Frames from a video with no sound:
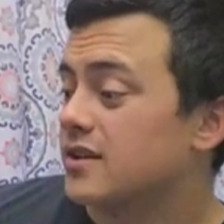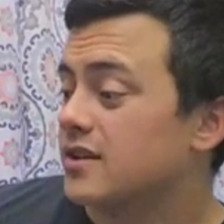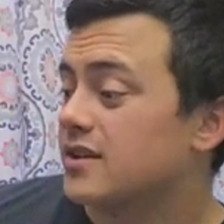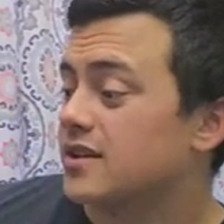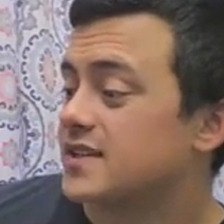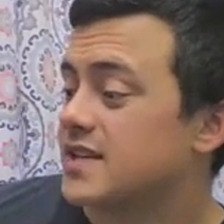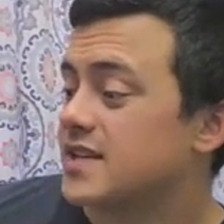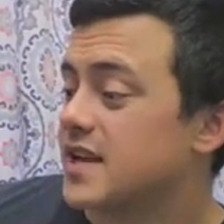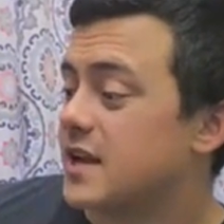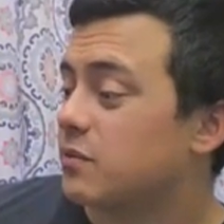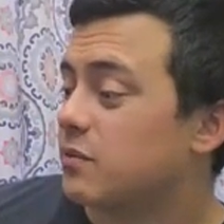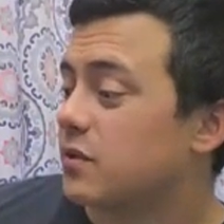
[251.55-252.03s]

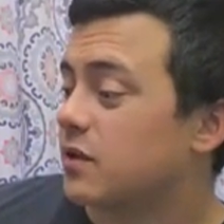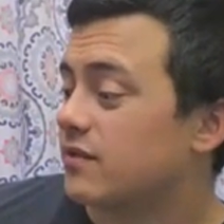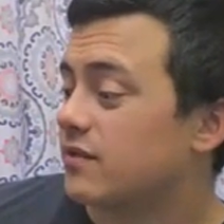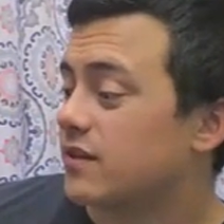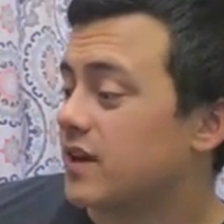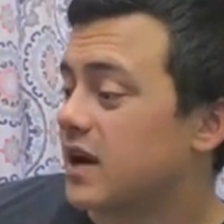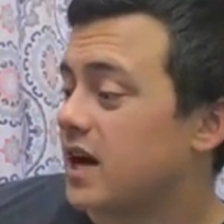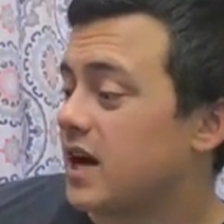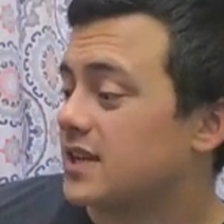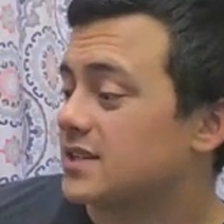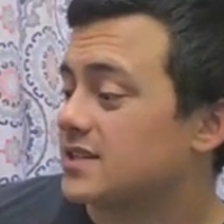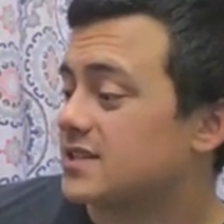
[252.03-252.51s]
The table of
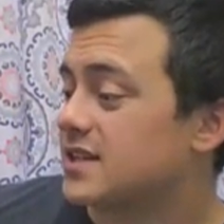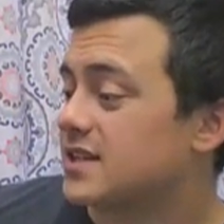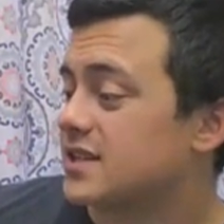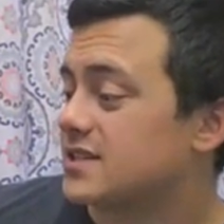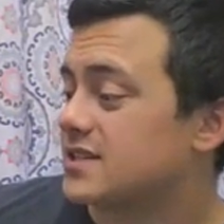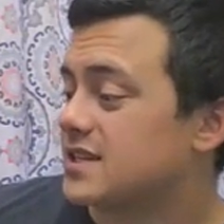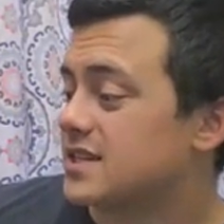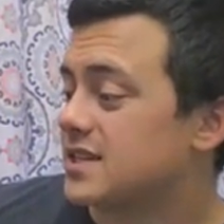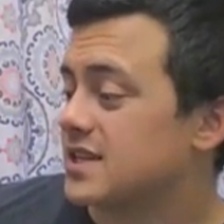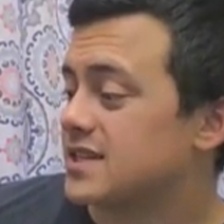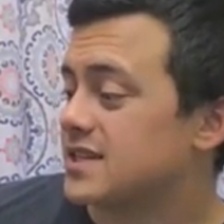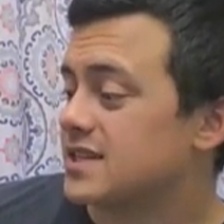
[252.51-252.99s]

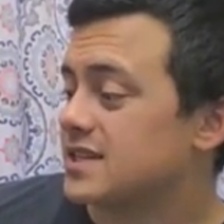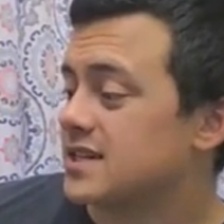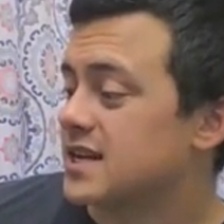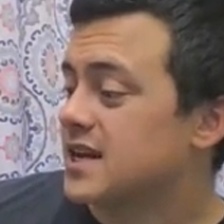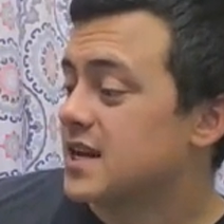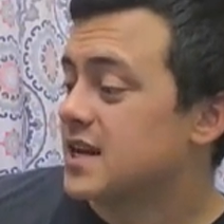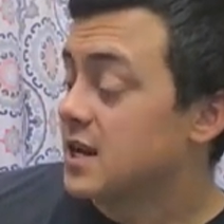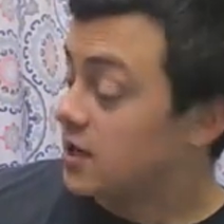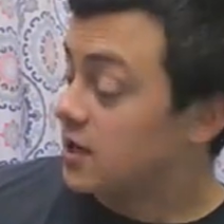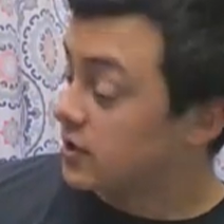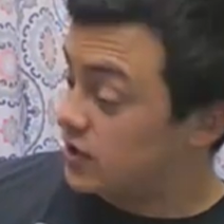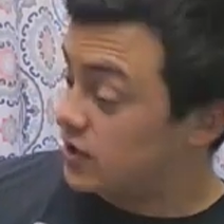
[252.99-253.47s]
contents
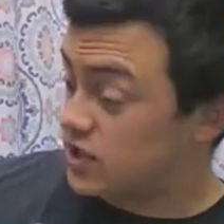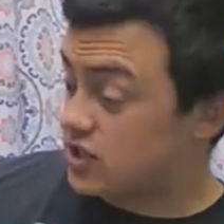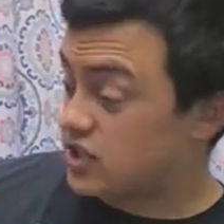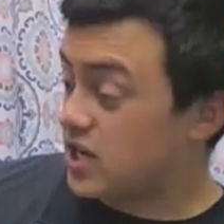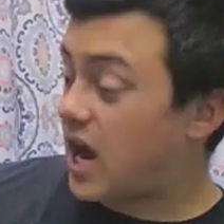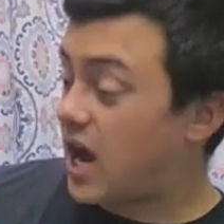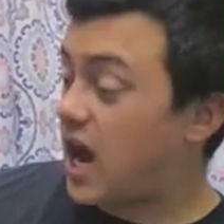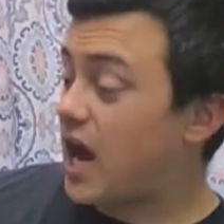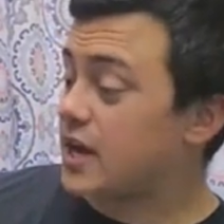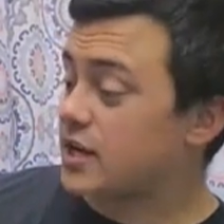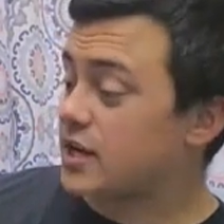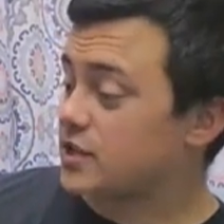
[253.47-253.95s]
is—" "The
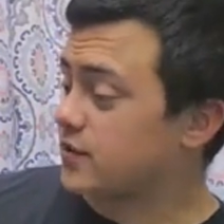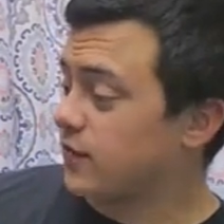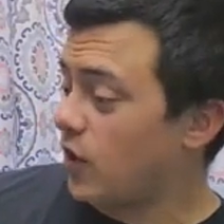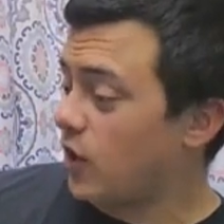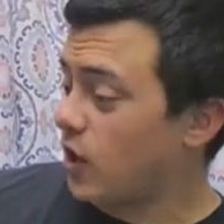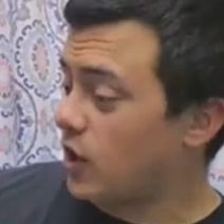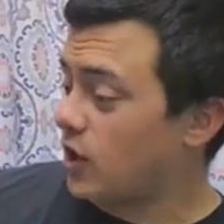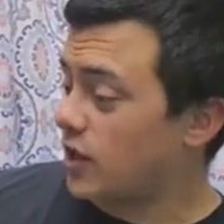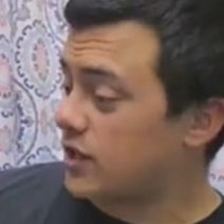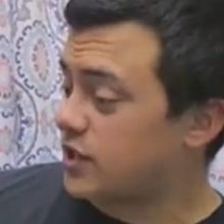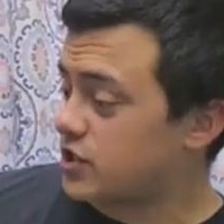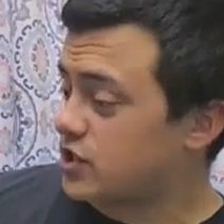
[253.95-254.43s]
sky is
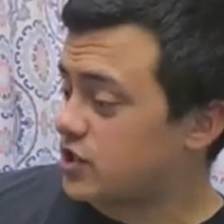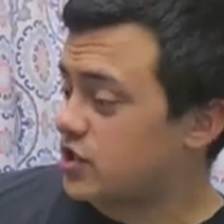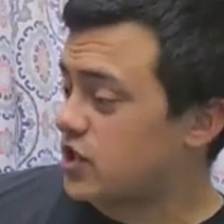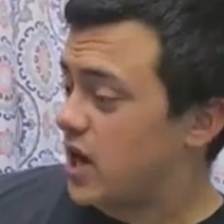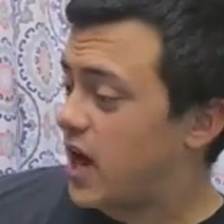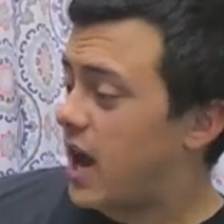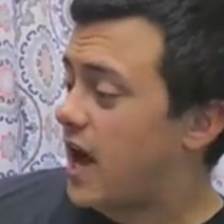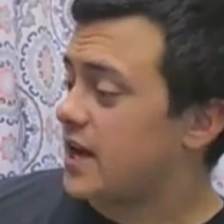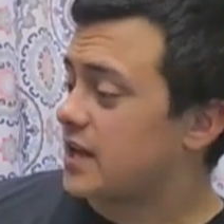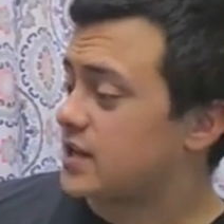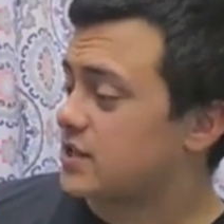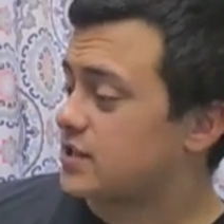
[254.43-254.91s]
falling, the
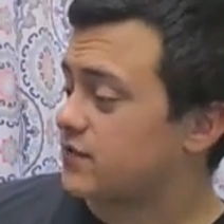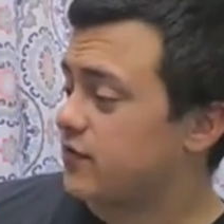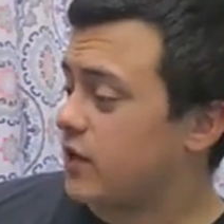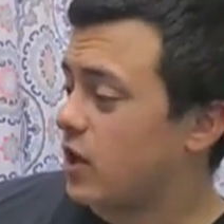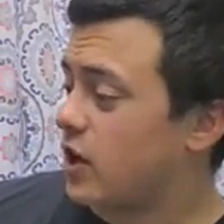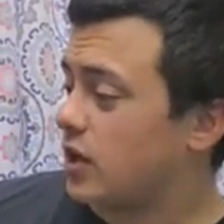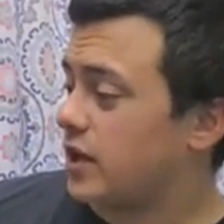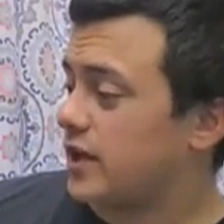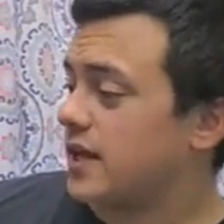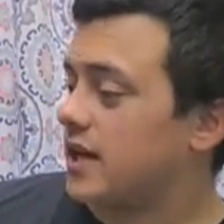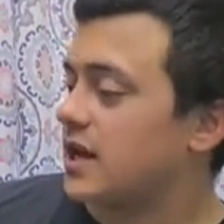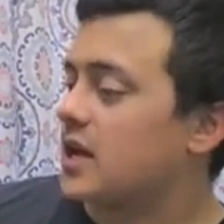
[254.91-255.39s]
sky is
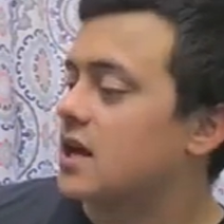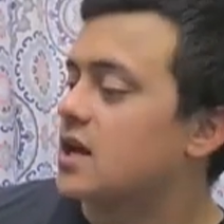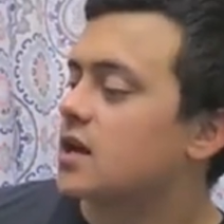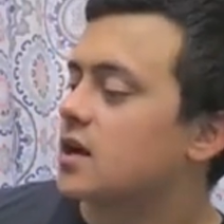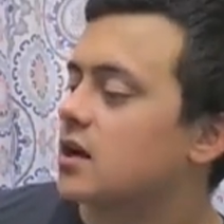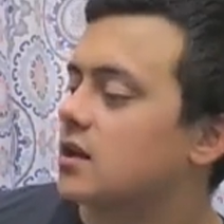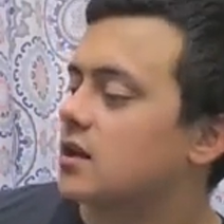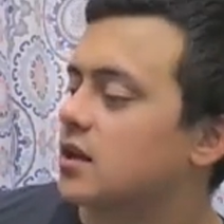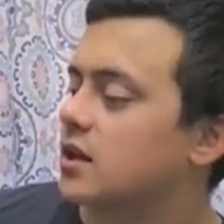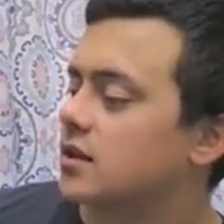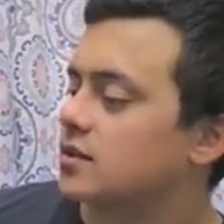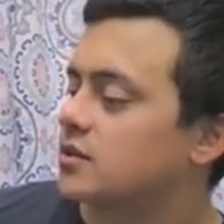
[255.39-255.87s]
falling,"
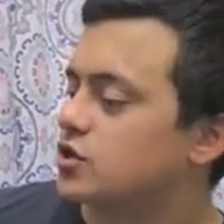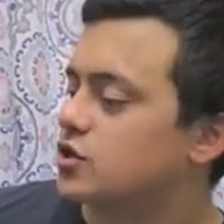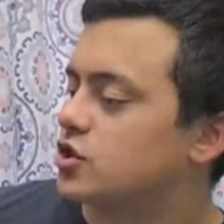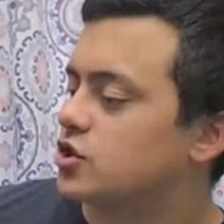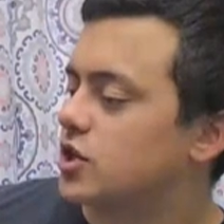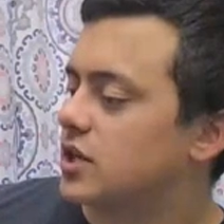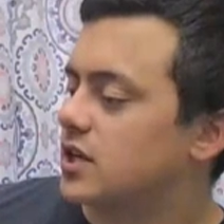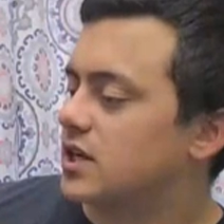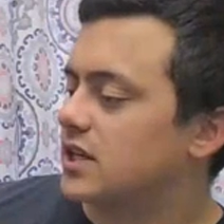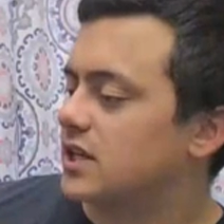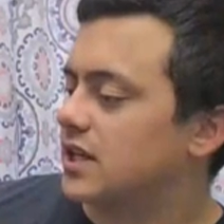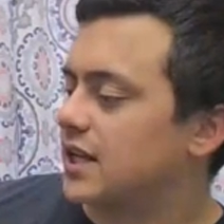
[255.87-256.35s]
clucked
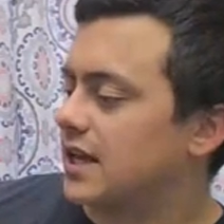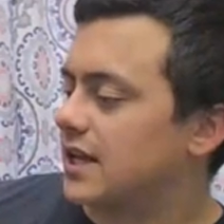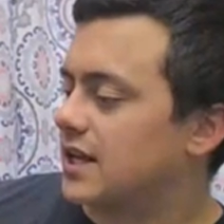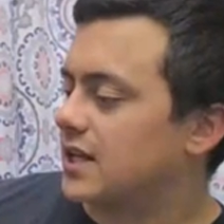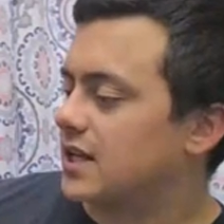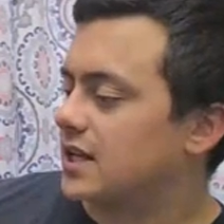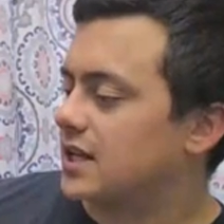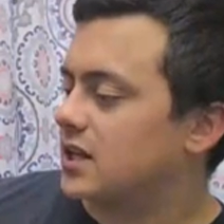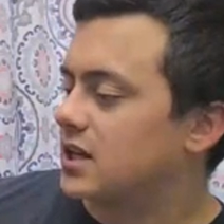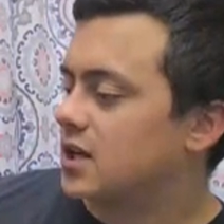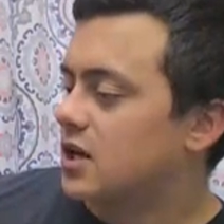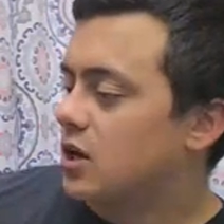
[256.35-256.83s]
Chicken
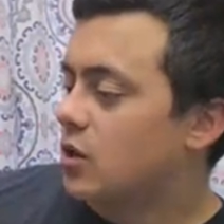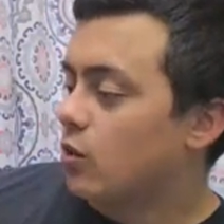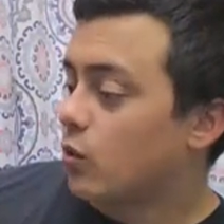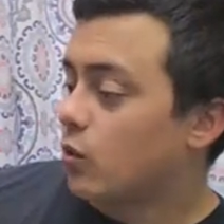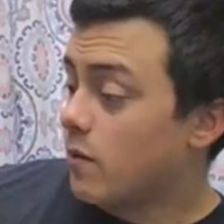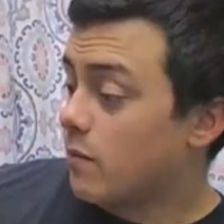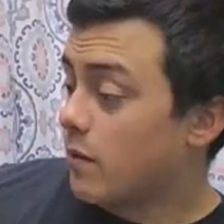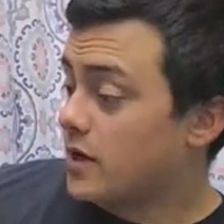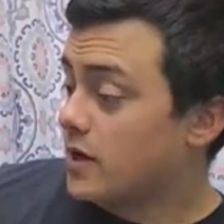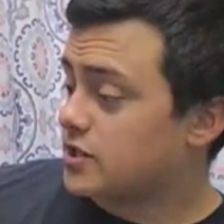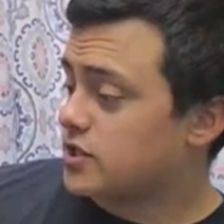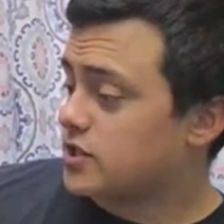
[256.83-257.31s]
Licken.
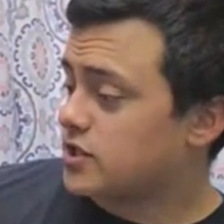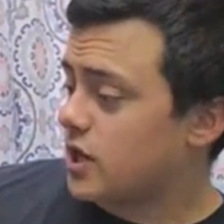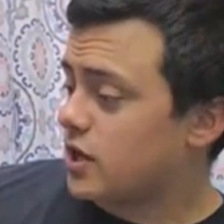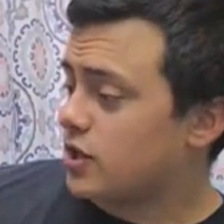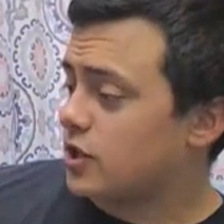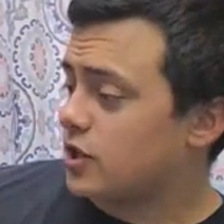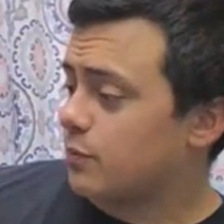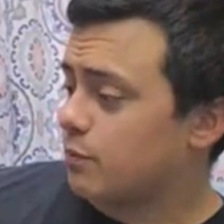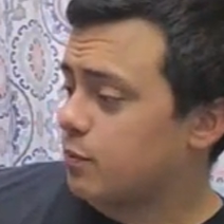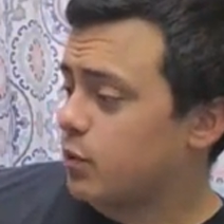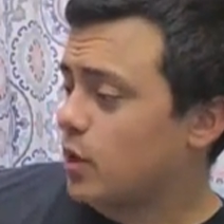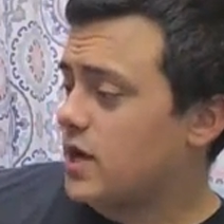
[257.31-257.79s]
"We must
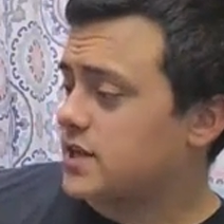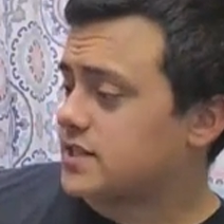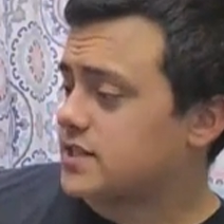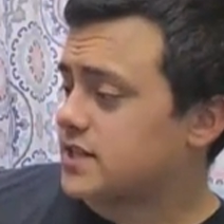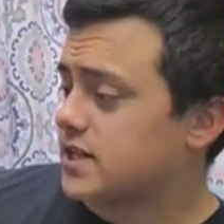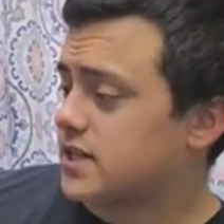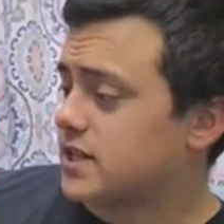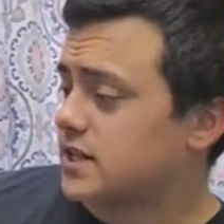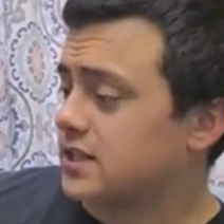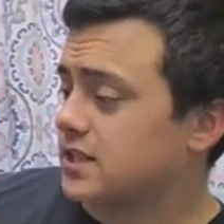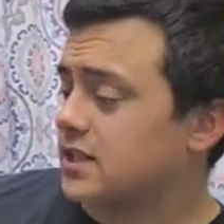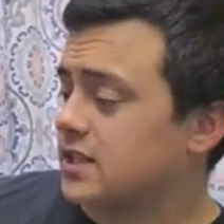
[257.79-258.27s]
tell the
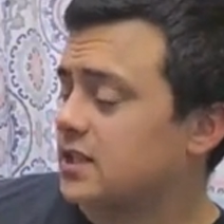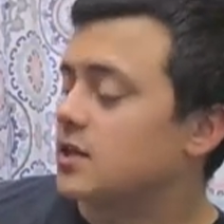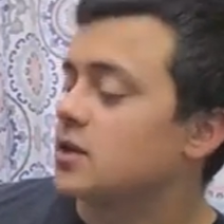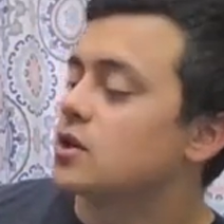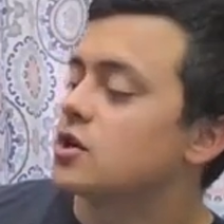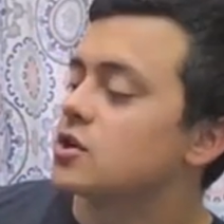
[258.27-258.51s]
president."